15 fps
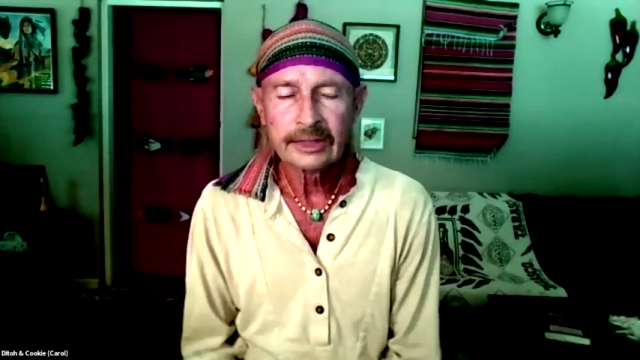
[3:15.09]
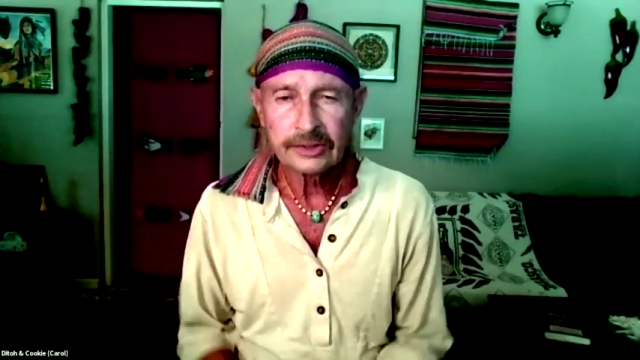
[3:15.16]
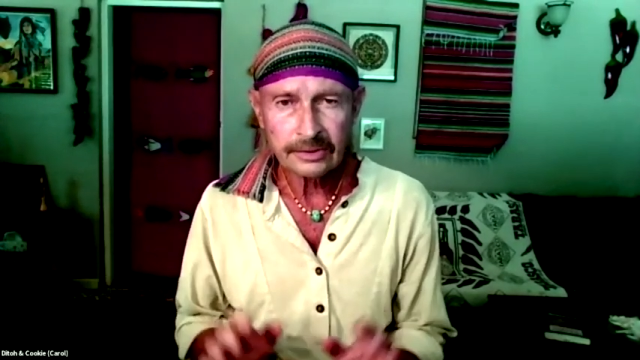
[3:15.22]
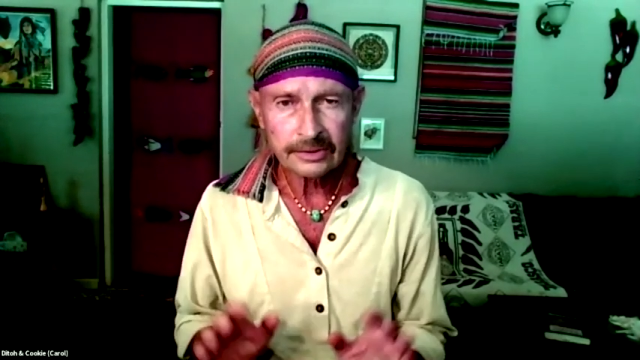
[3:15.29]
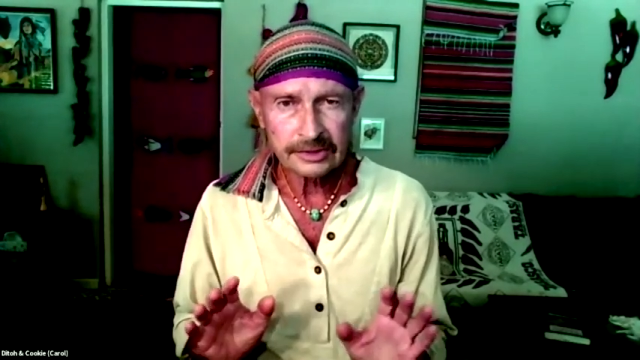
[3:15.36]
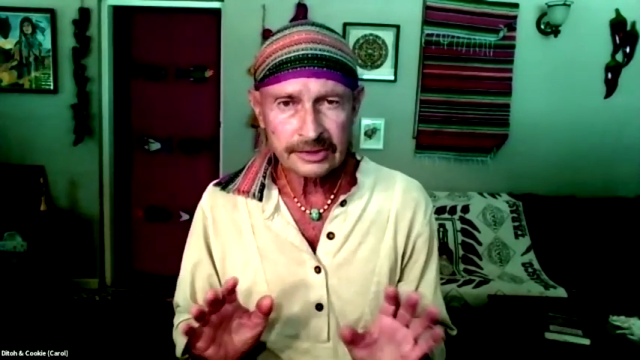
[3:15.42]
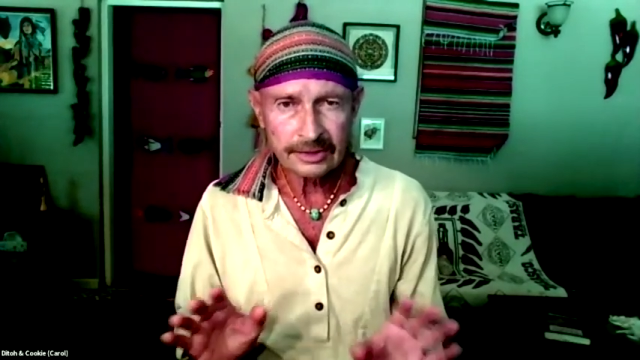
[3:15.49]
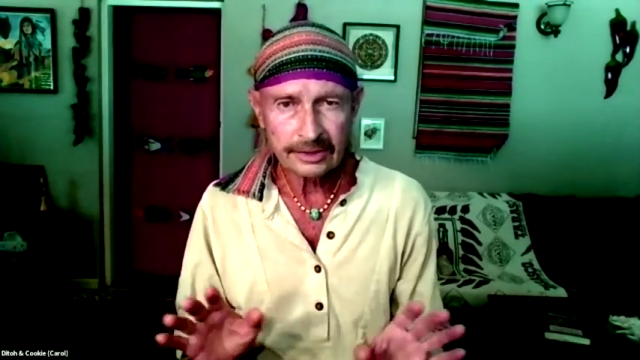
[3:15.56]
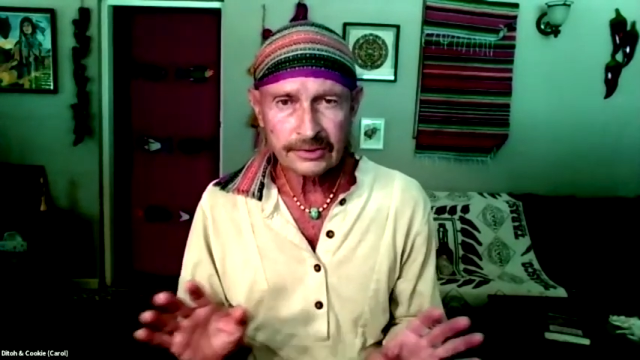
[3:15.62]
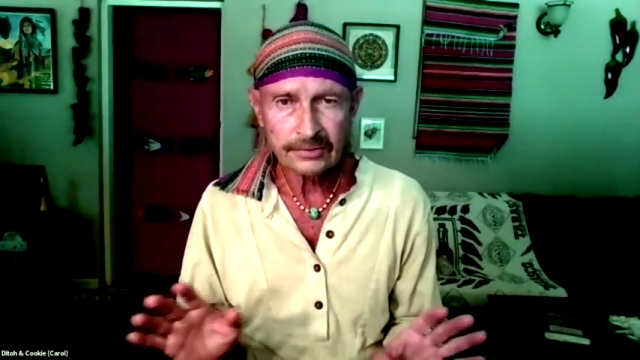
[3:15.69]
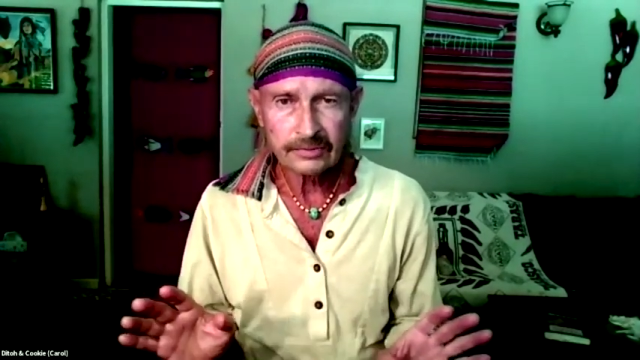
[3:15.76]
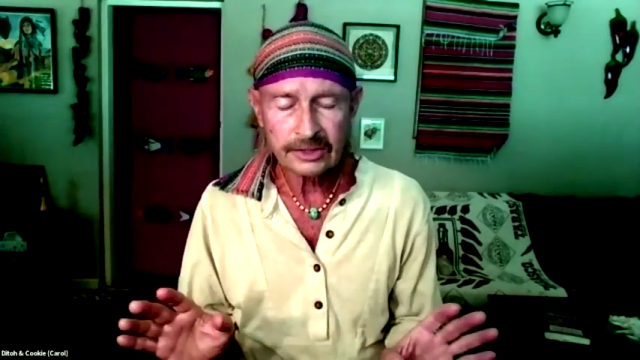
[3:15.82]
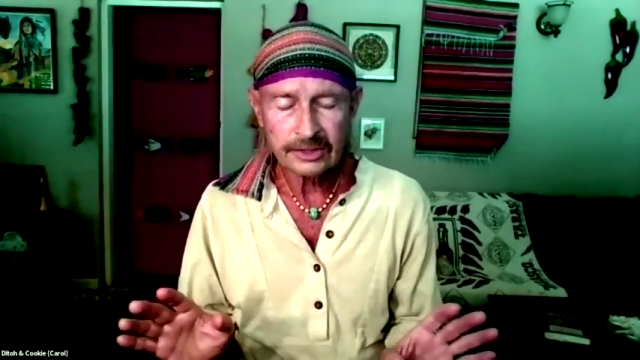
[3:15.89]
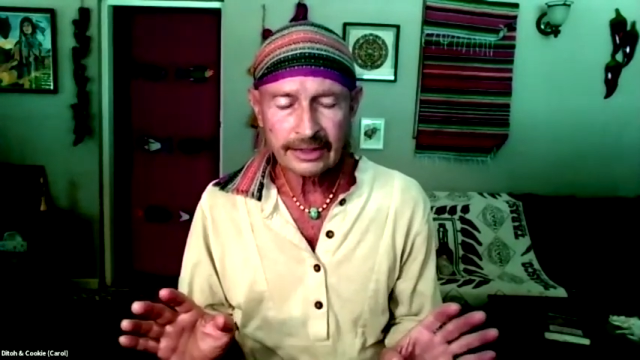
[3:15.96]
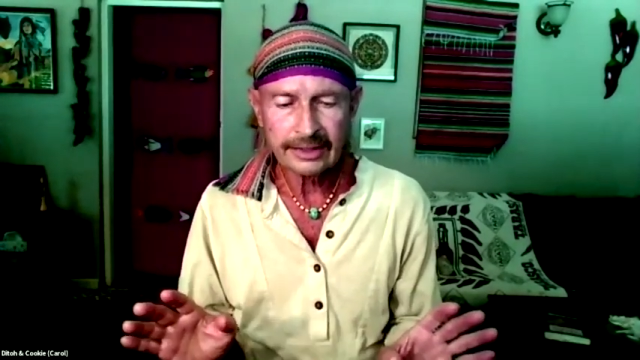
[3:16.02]
are the seeds for
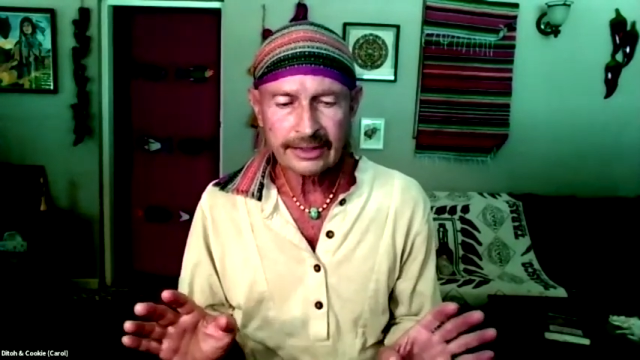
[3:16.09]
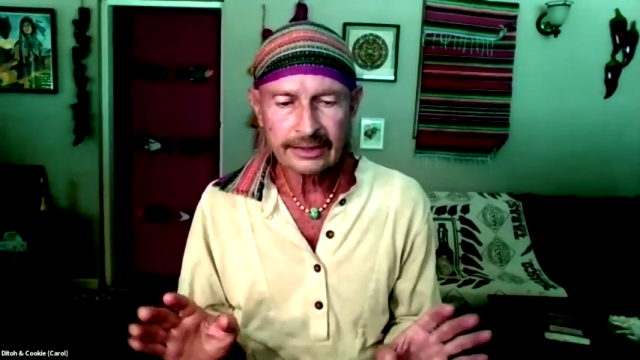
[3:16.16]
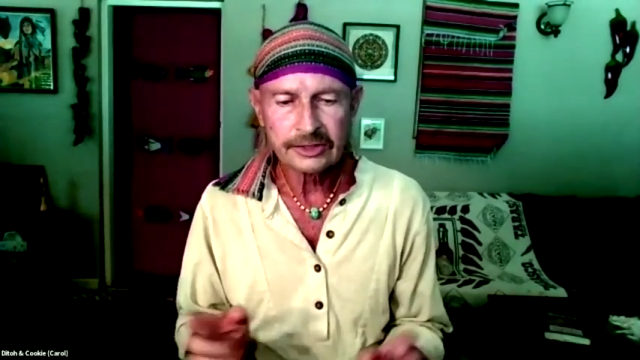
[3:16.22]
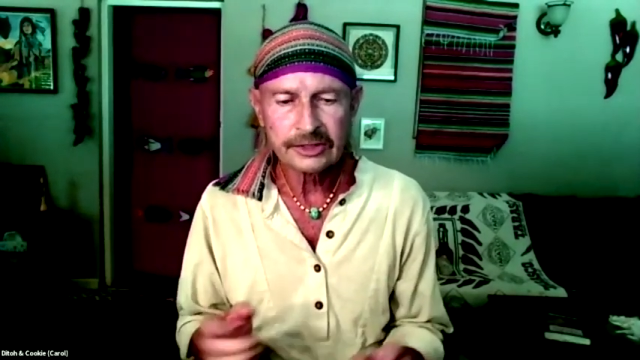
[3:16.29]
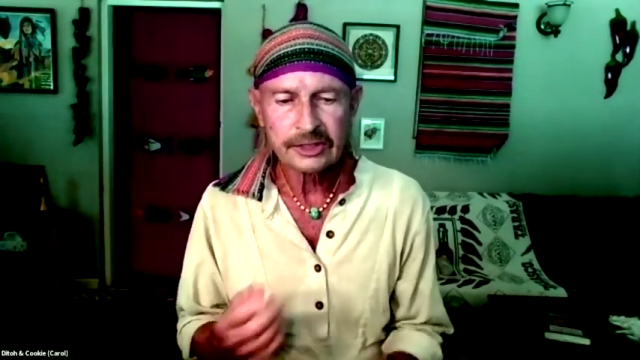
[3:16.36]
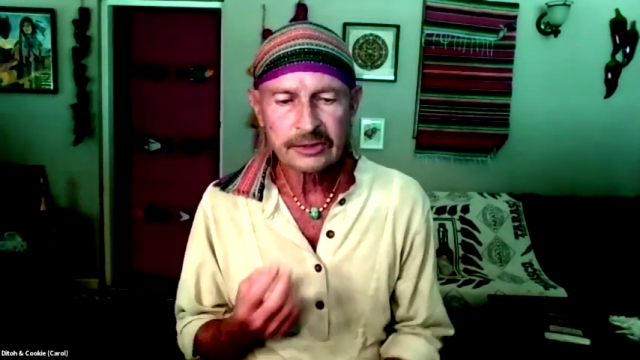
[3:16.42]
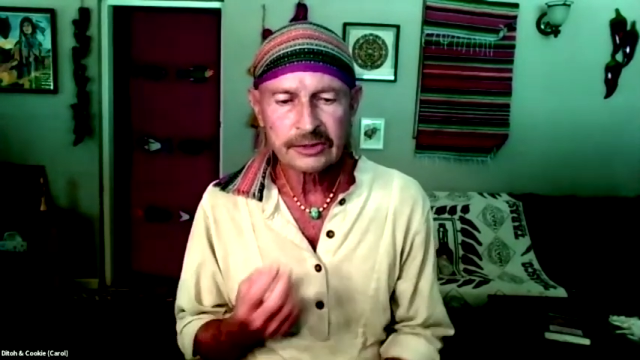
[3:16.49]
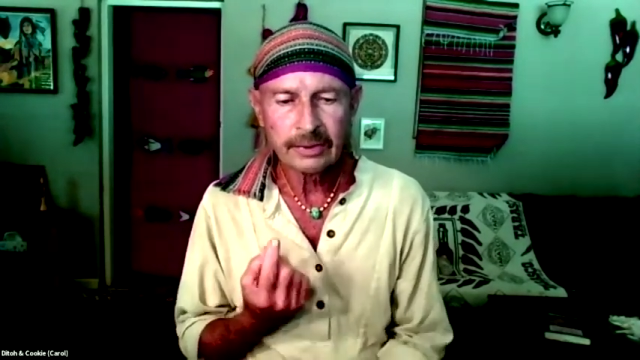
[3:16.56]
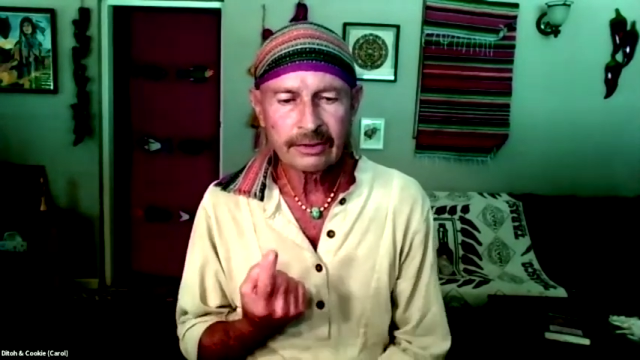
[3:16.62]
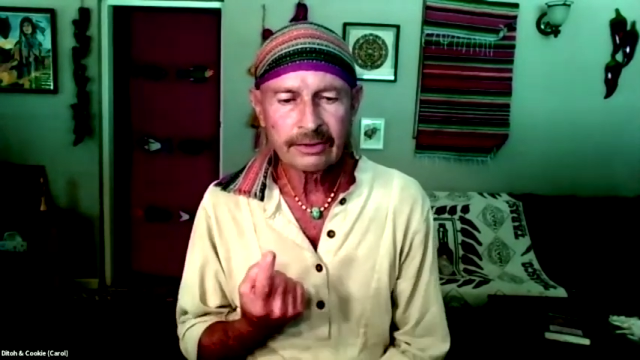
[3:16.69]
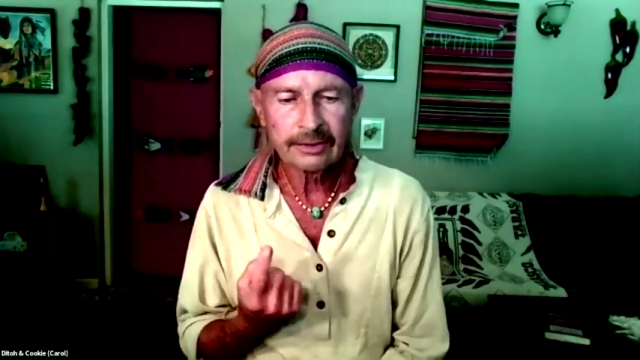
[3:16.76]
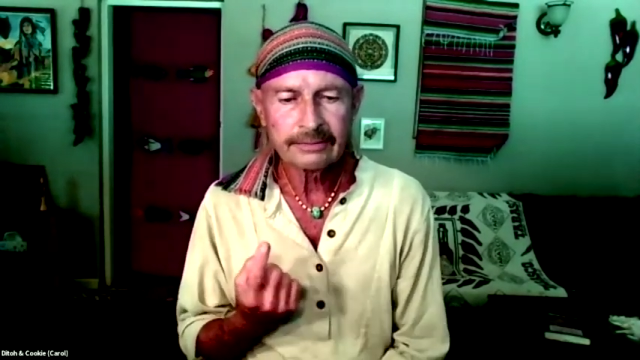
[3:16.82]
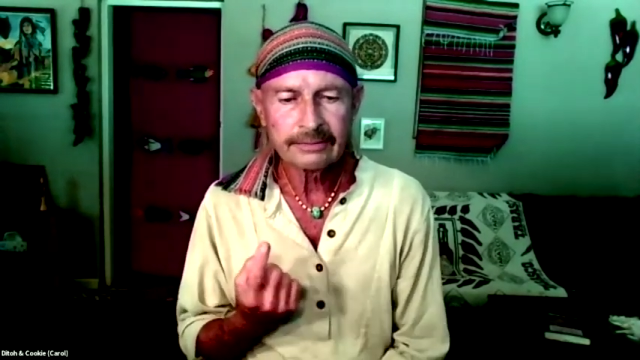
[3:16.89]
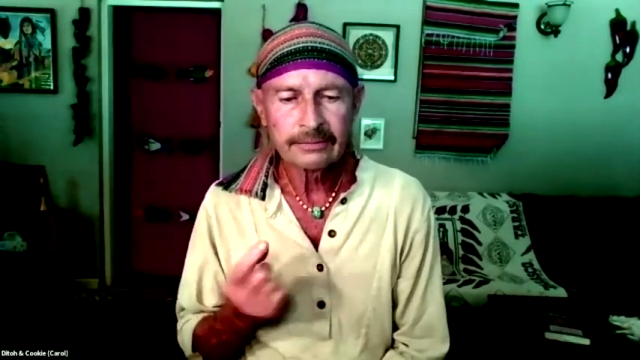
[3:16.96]
change: spirit,